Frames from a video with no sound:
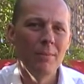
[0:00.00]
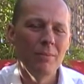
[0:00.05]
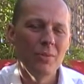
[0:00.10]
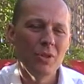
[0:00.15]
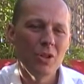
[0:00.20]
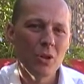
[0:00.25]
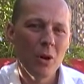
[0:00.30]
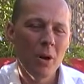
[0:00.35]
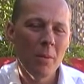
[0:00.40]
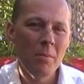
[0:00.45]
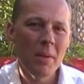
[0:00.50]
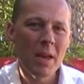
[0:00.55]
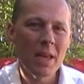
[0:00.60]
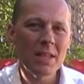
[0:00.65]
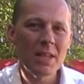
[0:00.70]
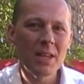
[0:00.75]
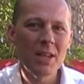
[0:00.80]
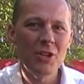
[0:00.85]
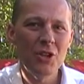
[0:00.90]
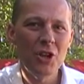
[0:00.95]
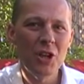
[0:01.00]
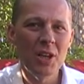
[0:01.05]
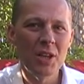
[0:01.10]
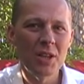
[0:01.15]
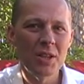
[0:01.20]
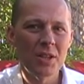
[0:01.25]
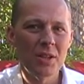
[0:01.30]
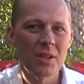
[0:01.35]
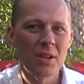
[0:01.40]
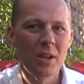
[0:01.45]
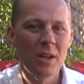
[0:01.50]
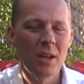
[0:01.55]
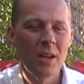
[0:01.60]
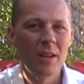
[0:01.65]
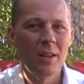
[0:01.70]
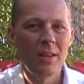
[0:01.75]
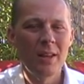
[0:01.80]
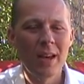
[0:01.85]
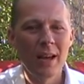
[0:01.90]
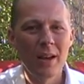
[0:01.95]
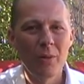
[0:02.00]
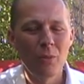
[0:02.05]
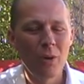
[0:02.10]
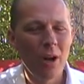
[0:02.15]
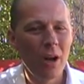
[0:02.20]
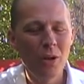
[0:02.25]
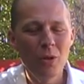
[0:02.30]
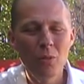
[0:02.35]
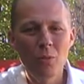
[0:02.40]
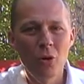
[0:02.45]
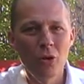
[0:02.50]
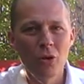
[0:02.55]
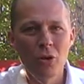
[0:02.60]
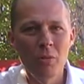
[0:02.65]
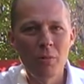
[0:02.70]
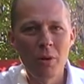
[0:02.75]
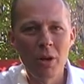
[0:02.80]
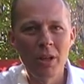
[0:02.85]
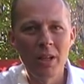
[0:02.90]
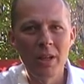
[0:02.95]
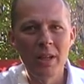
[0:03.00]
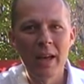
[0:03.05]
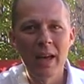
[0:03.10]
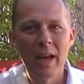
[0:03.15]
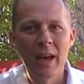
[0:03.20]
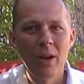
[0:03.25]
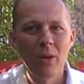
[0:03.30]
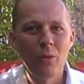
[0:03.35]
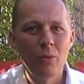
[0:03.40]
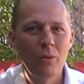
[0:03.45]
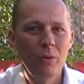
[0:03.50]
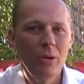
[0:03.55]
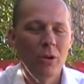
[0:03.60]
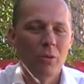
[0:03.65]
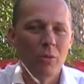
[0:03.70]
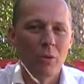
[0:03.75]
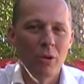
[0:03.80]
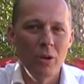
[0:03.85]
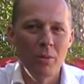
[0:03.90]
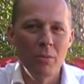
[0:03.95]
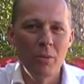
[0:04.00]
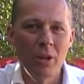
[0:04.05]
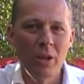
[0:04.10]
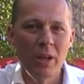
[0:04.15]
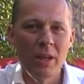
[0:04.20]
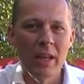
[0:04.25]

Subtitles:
So our message is that I don't want your money now, we don't want your money